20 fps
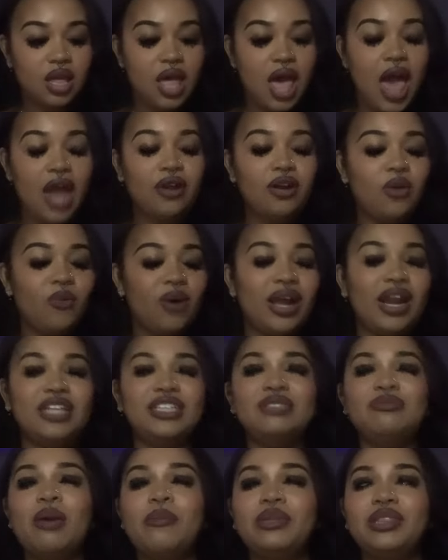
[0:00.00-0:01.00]
don't know why that
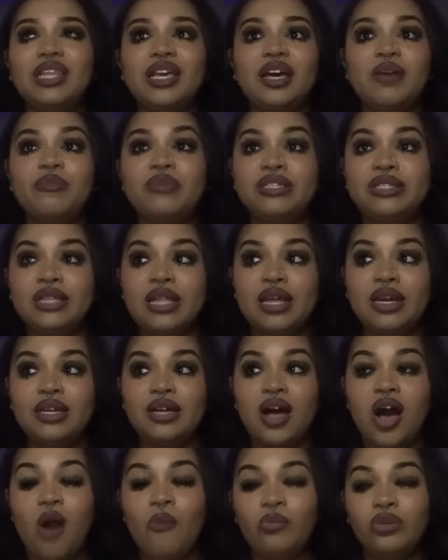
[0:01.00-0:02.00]
just made me think of Miss Netta.
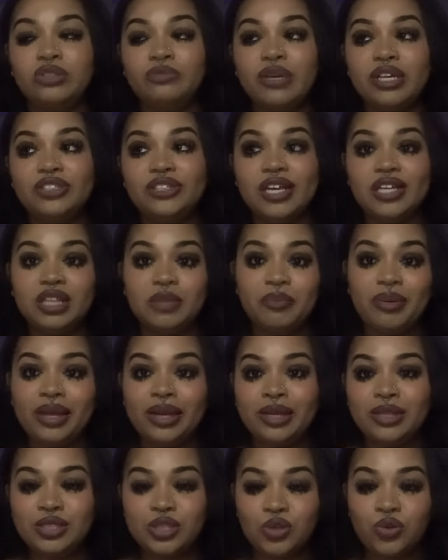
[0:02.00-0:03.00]
Almost made you eat the
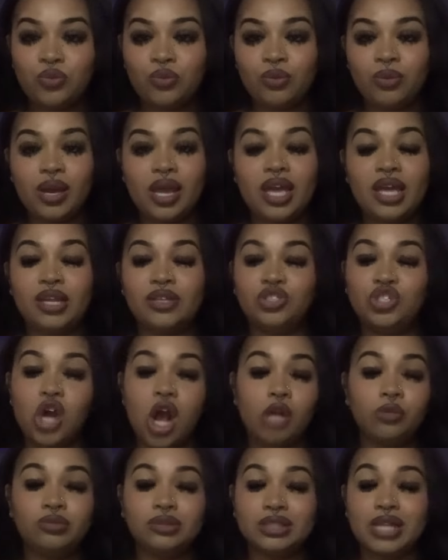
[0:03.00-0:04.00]
peeling too. And Charles was